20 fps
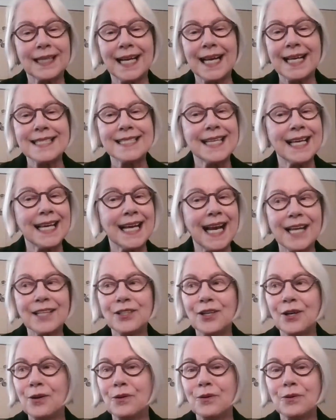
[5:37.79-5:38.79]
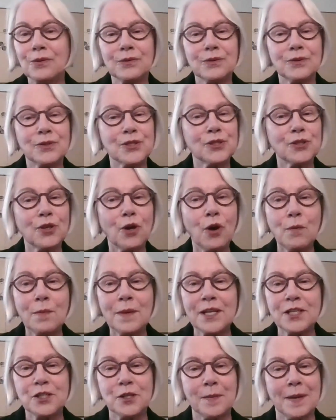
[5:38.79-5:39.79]
and I said, I know so
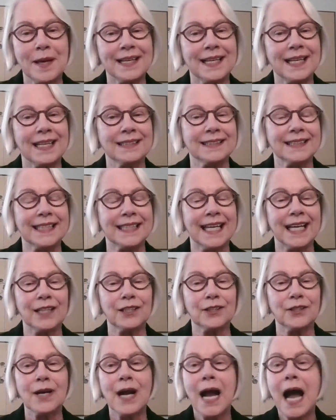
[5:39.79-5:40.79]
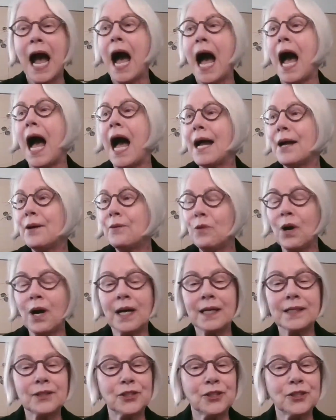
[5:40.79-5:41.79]
much about Helen Keller. I want